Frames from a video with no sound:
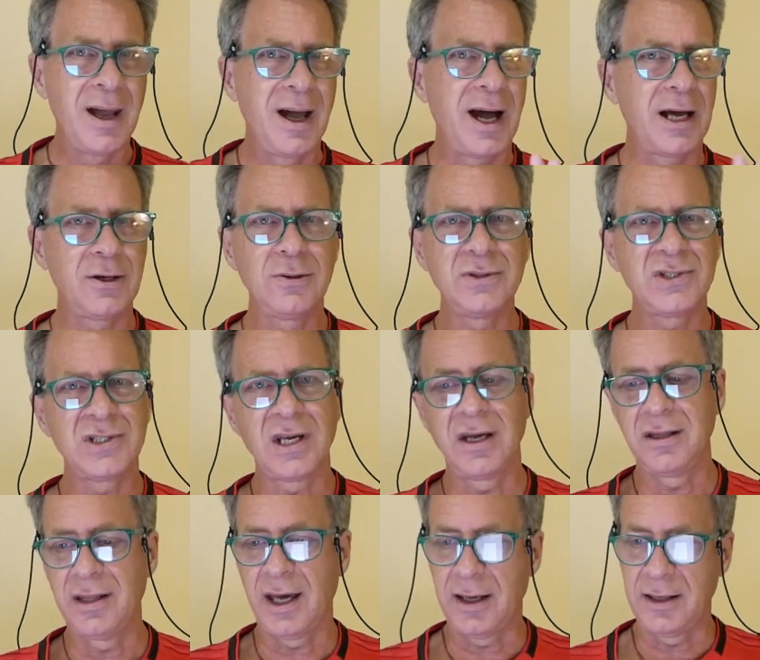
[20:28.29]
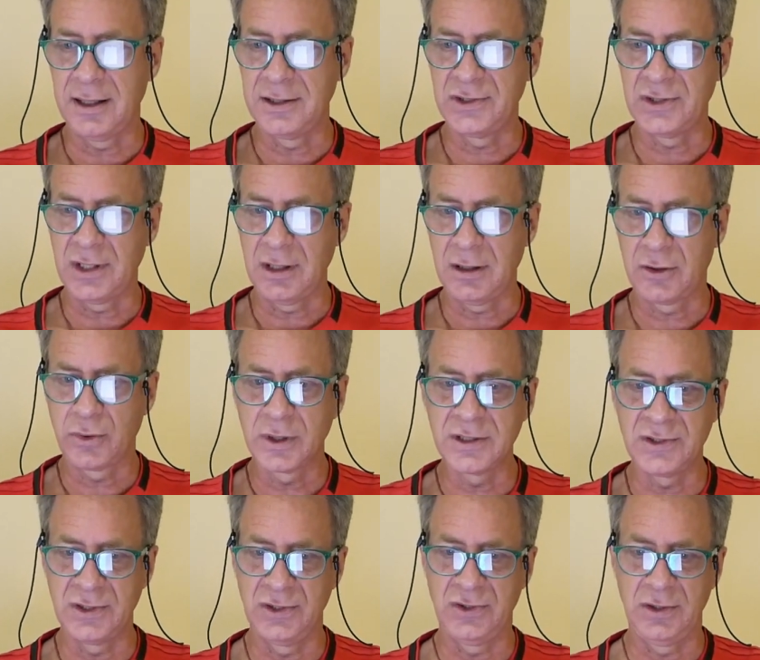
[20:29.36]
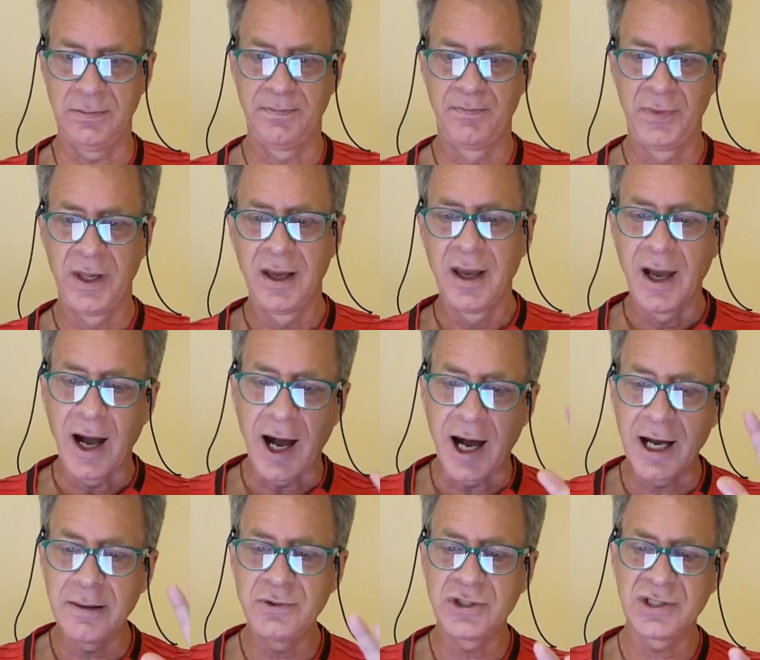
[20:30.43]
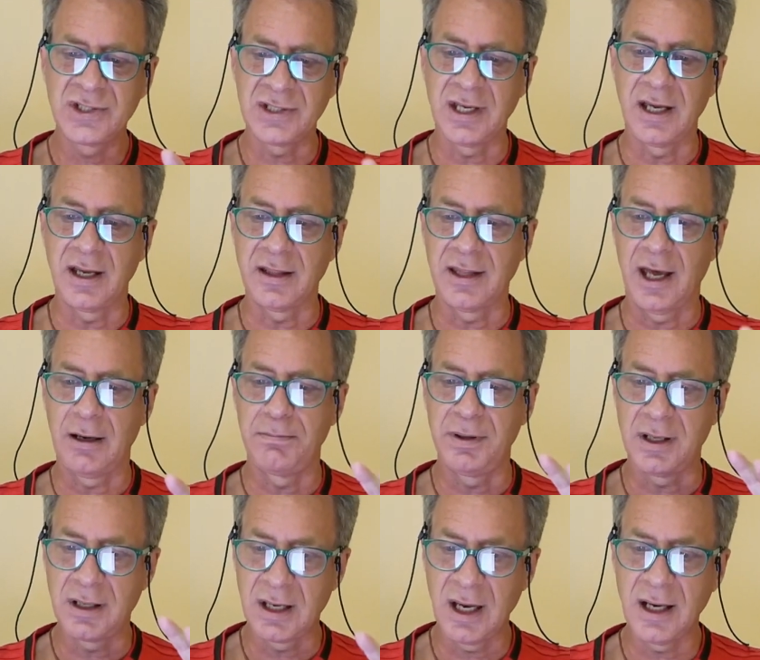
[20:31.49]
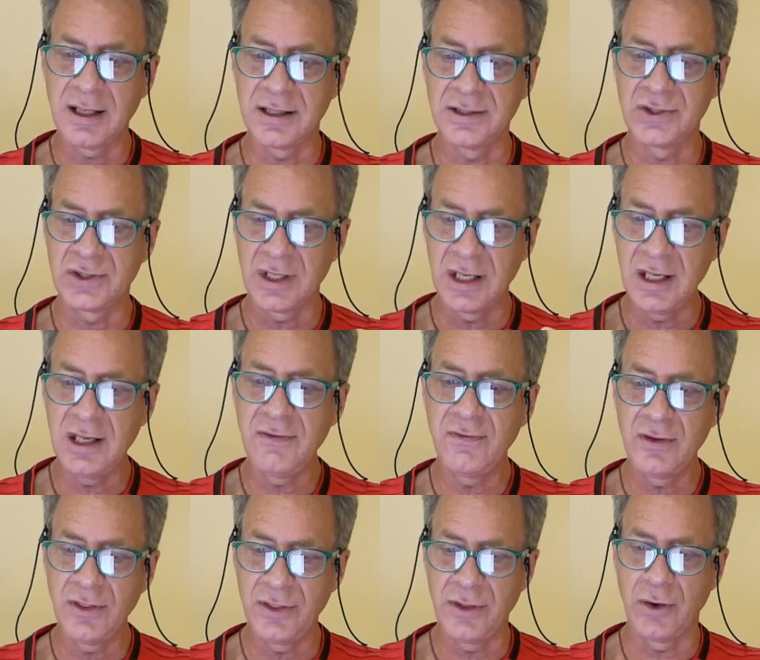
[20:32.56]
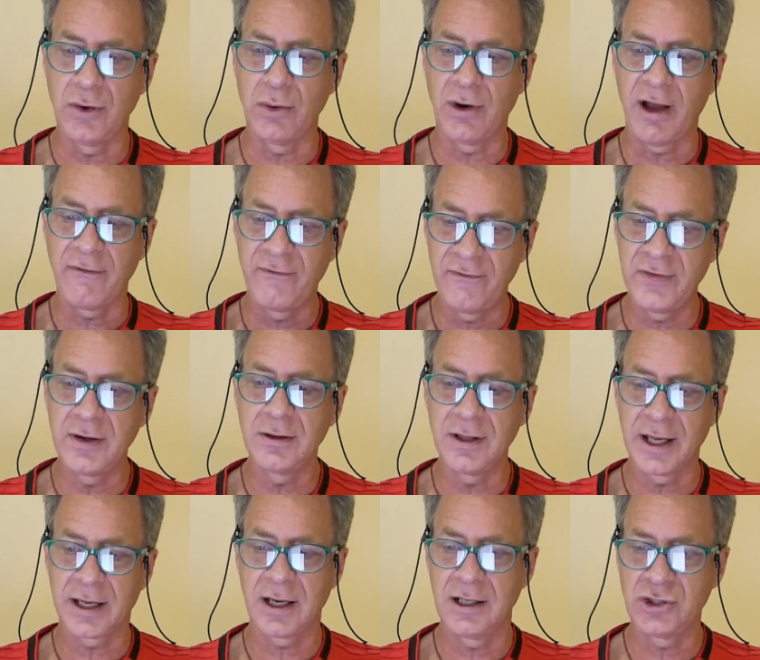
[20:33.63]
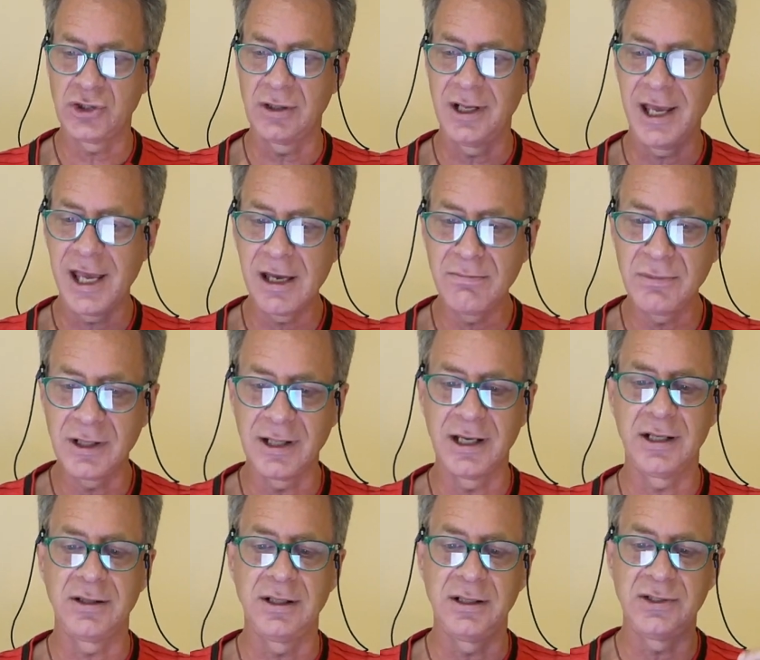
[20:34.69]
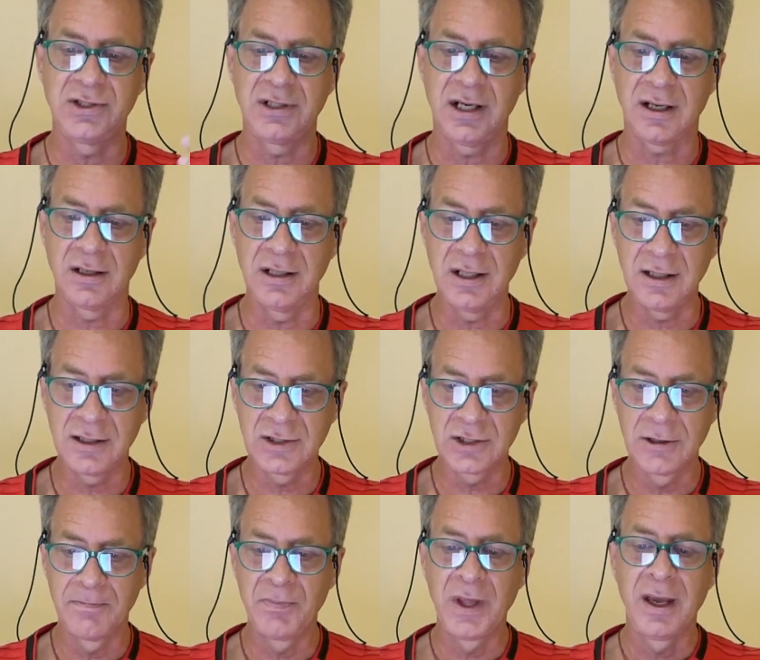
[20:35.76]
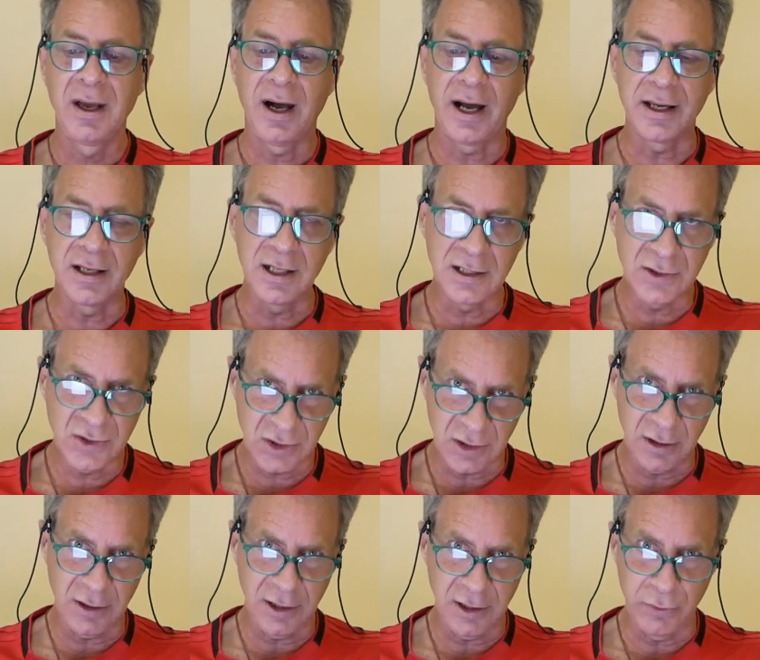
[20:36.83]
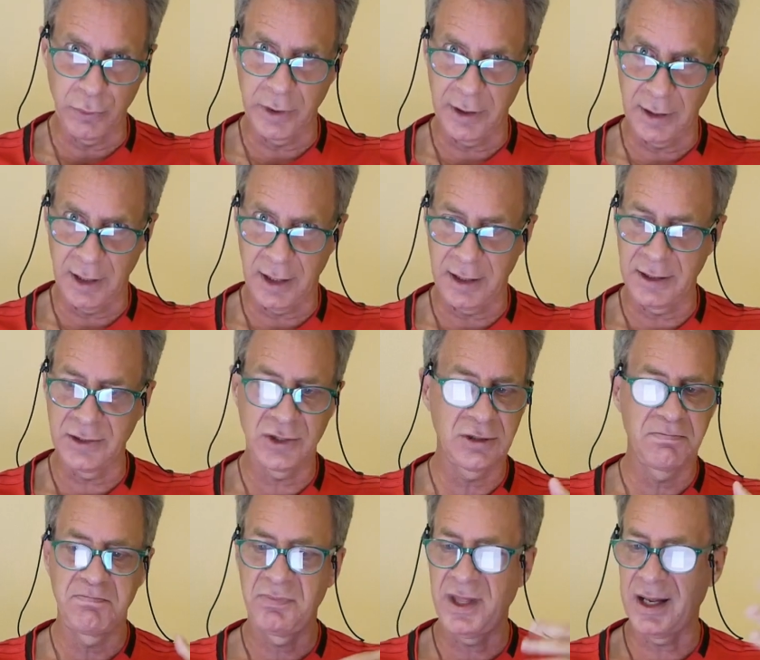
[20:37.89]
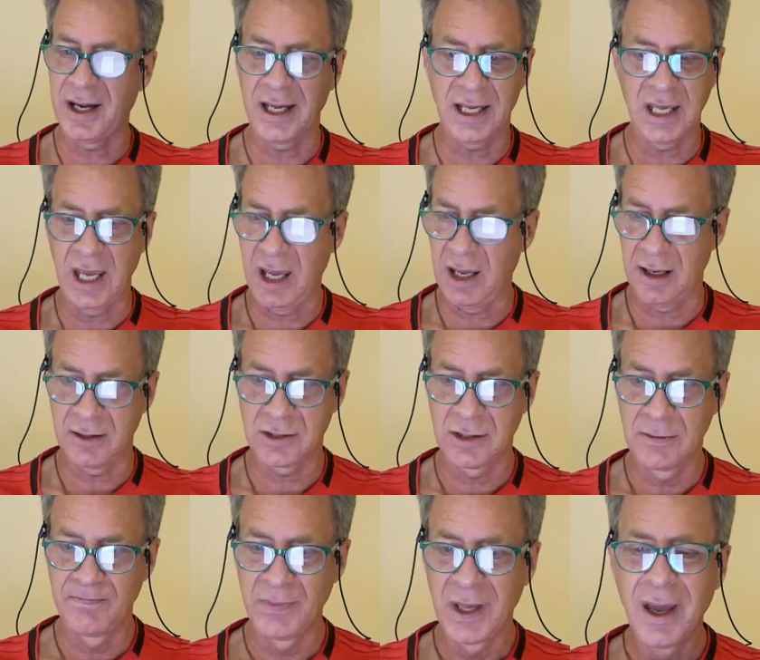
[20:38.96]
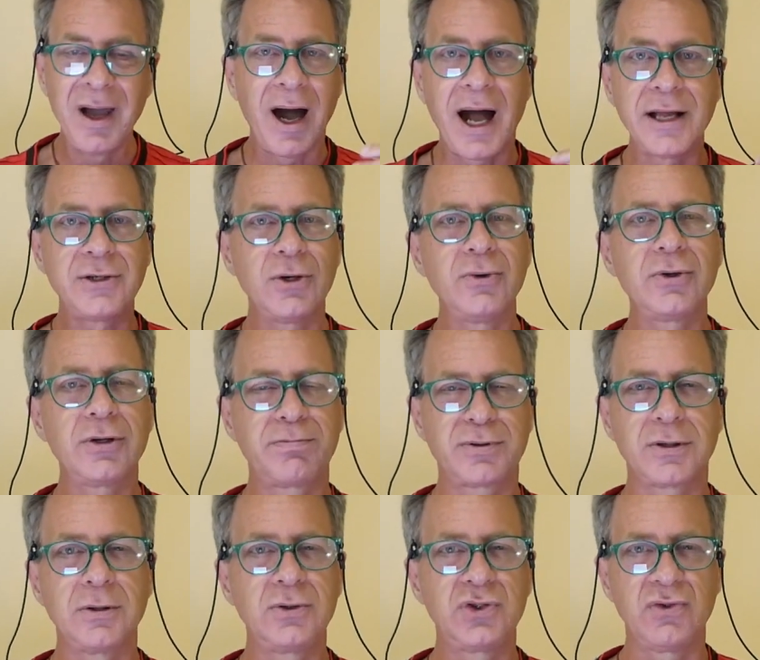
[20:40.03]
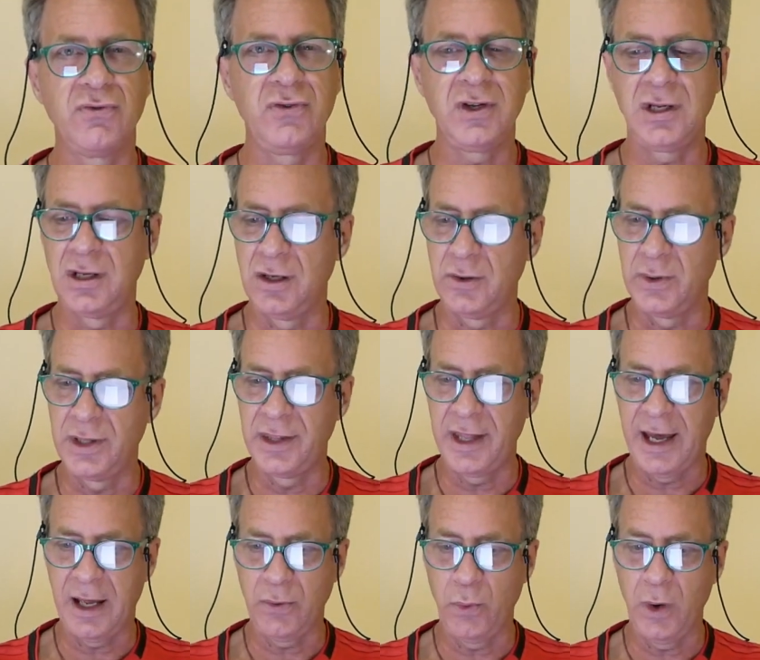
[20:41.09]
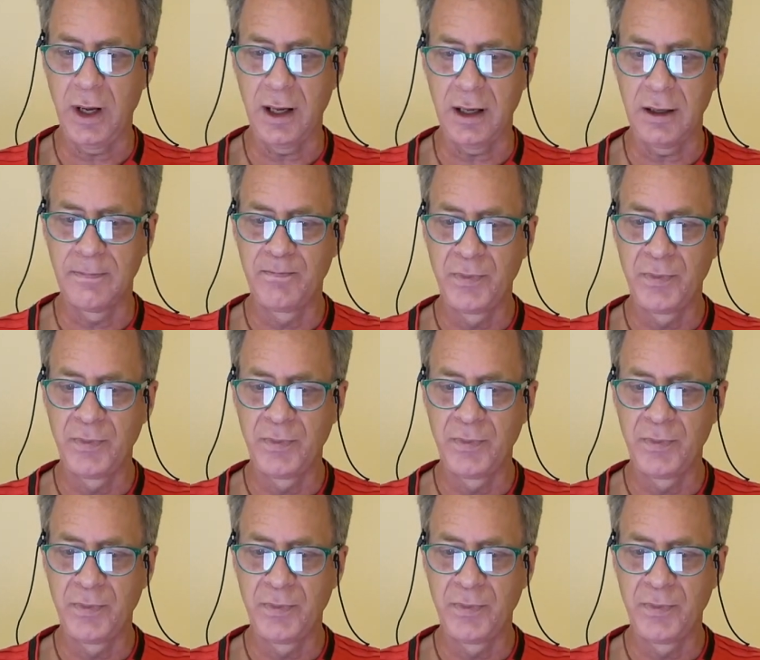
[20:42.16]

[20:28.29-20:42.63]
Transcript: I don't say that as a criticism. I'm just saying that because even though I feel like I should emulate these techniques, I instantly realize that I can't. I don't approach video in that way.